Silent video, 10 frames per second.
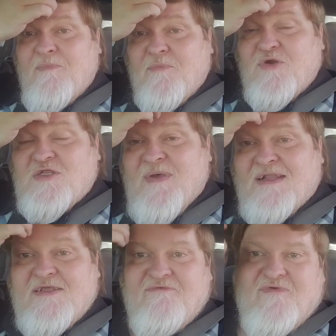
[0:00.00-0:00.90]
the
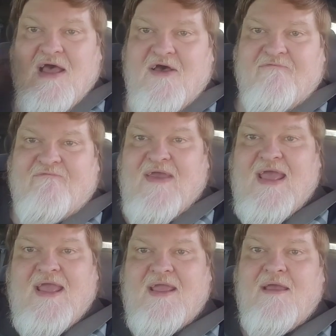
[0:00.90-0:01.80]
perspective of
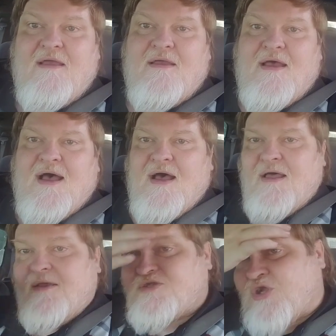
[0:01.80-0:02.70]
a
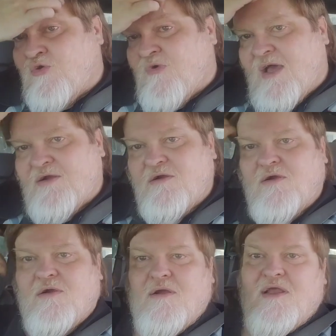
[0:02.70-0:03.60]
showrunner
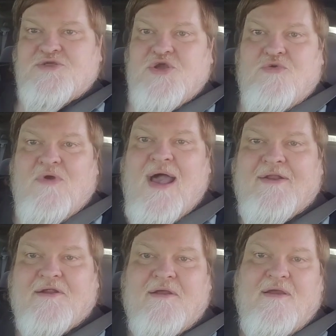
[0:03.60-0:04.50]
or a show
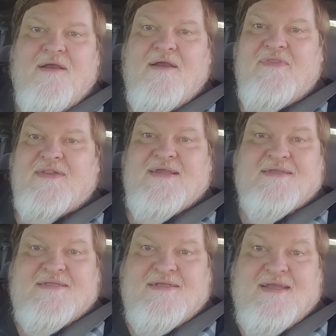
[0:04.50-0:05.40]
writer that
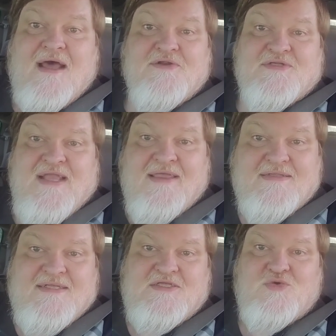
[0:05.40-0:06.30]
doesn't understand the
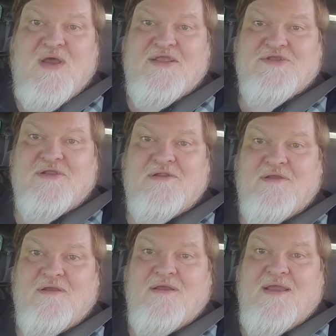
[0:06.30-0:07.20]
situation,
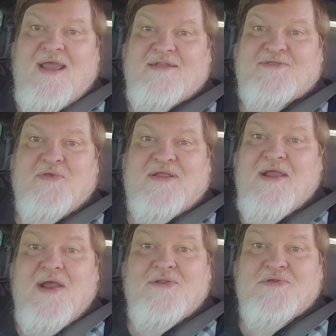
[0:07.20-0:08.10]
and so the
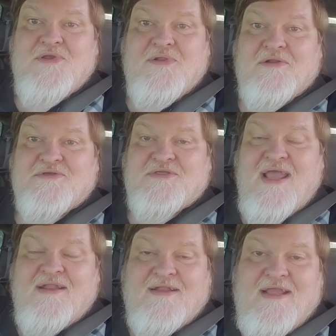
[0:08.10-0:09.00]
characters don't
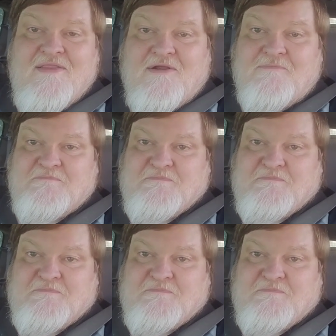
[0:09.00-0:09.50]
understand it either.